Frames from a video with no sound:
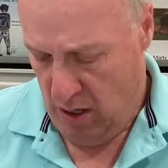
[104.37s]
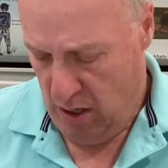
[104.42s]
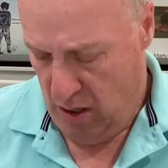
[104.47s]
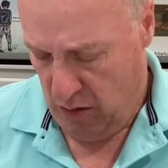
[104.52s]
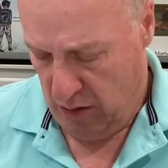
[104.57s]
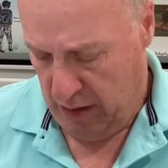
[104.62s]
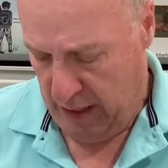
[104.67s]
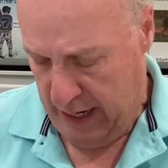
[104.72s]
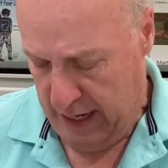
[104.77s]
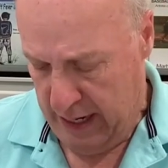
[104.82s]

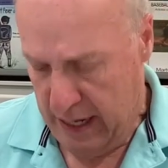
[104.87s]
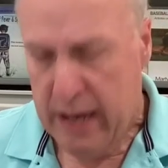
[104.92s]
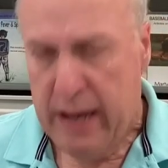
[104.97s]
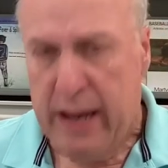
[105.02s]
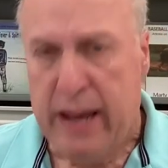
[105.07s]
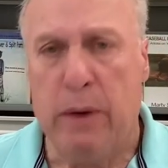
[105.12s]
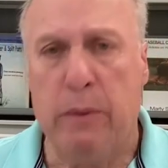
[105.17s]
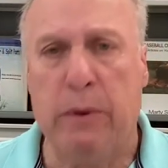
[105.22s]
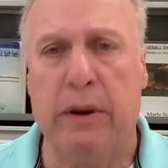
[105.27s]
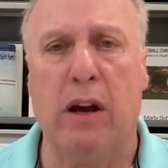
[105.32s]
Okay,
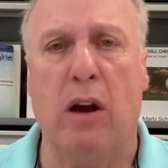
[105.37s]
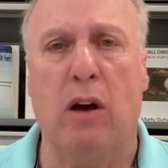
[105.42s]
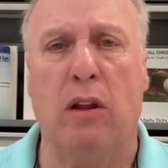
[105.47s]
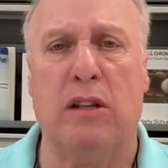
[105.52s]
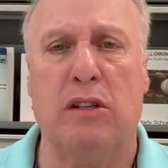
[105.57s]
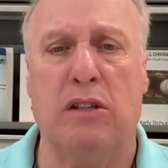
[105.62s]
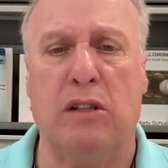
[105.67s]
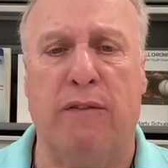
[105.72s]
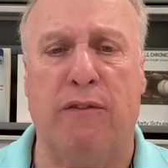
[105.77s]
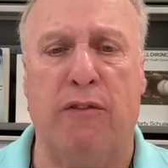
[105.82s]
here we go.
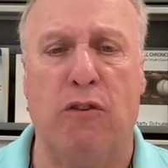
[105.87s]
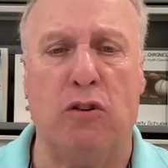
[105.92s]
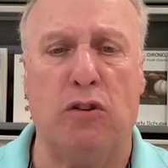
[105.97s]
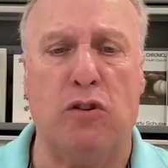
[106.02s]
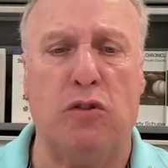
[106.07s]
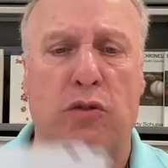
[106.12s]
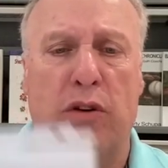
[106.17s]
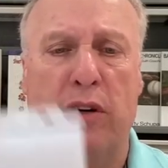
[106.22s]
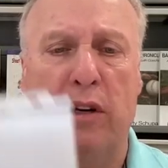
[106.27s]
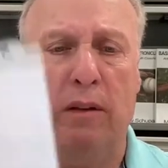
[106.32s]
This is the
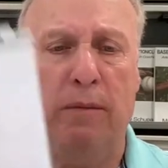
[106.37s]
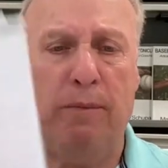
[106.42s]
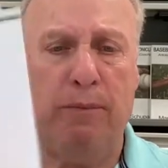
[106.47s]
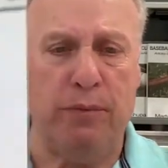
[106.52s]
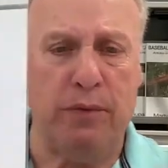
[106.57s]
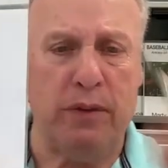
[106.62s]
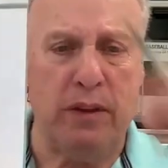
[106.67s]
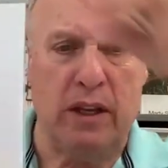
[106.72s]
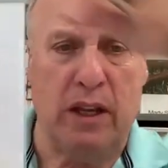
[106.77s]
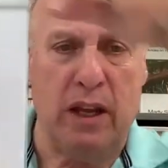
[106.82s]
first
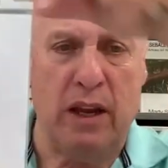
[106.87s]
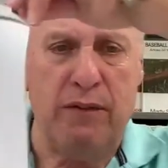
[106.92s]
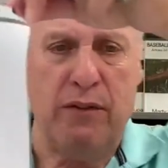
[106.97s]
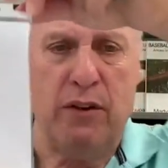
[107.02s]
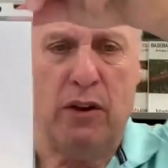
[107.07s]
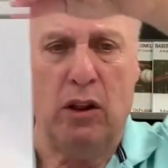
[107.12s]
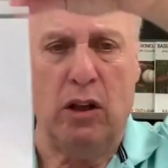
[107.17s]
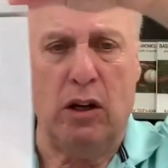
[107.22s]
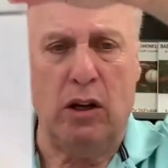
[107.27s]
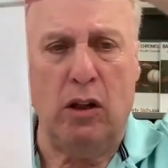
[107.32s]
drill. If
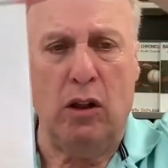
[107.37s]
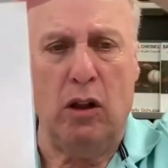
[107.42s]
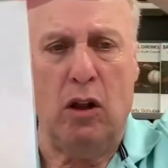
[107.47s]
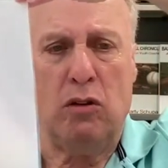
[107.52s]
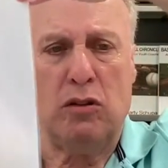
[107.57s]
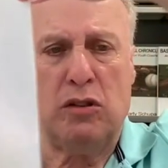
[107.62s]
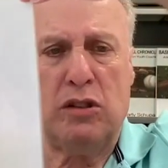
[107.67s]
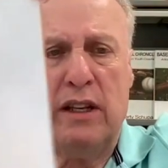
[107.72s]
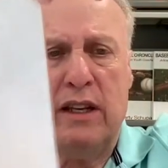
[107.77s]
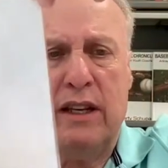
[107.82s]
you look
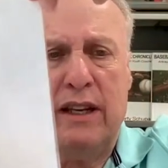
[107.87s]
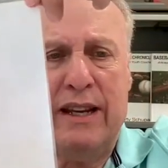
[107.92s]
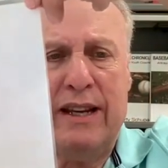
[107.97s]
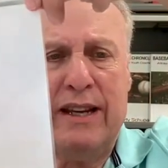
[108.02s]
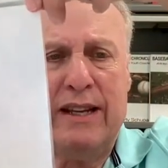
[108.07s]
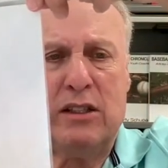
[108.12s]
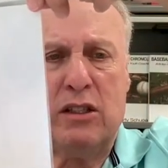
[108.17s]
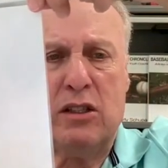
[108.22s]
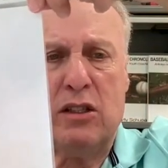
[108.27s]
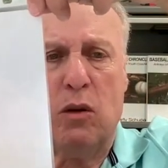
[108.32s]
closely,
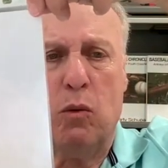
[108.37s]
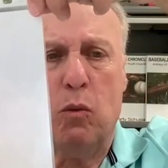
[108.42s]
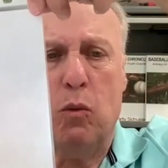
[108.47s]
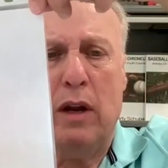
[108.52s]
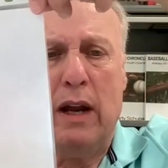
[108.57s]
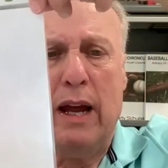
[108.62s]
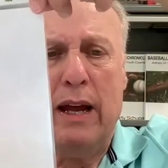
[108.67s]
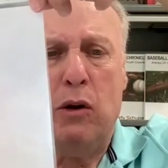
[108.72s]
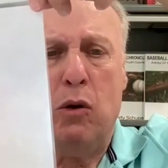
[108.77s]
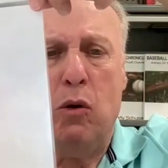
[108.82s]
it's
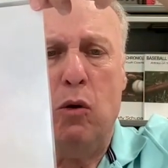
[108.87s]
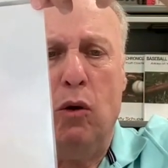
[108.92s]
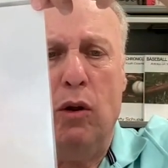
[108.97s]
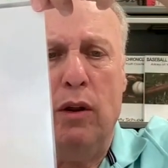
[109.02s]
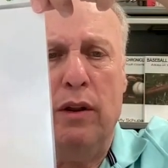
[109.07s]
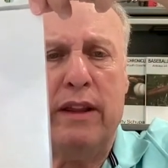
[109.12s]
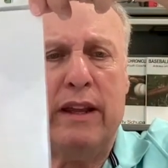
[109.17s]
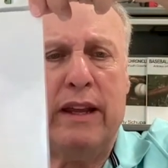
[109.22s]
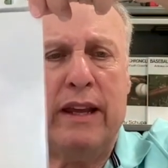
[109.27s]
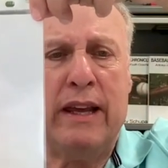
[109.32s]
what I
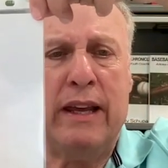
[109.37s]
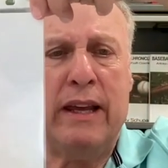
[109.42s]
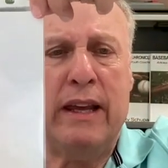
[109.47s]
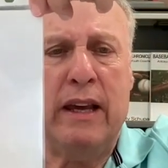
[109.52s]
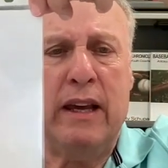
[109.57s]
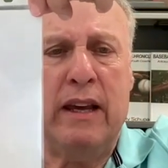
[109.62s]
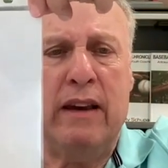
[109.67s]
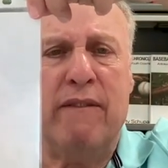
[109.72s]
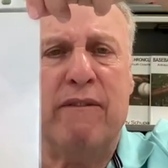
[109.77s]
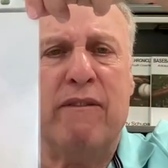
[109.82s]
call
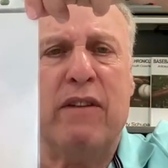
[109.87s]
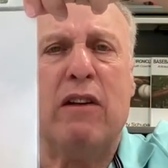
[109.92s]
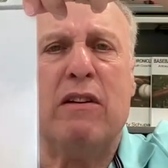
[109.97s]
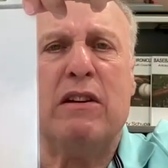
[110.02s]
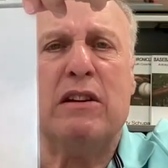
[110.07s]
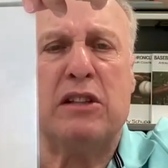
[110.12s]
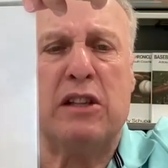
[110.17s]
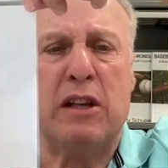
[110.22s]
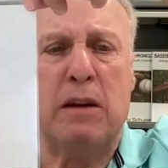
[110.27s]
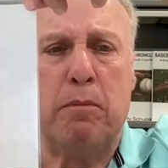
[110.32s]
the
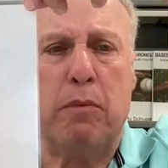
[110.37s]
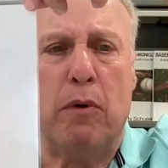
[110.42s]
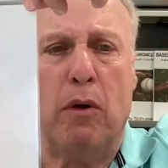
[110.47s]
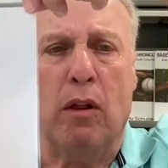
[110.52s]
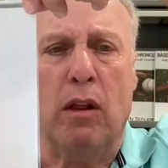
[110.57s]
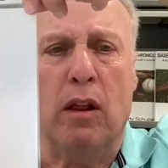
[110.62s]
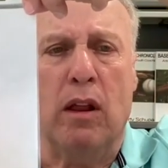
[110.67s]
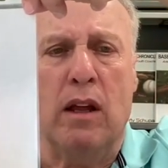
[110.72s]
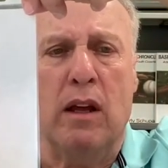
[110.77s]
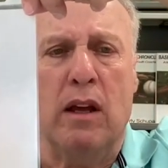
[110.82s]
very
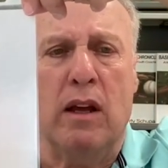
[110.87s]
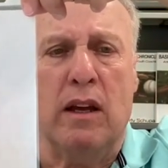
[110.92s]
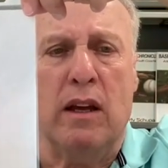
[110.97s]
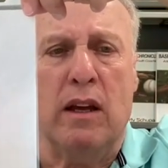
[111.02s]
simple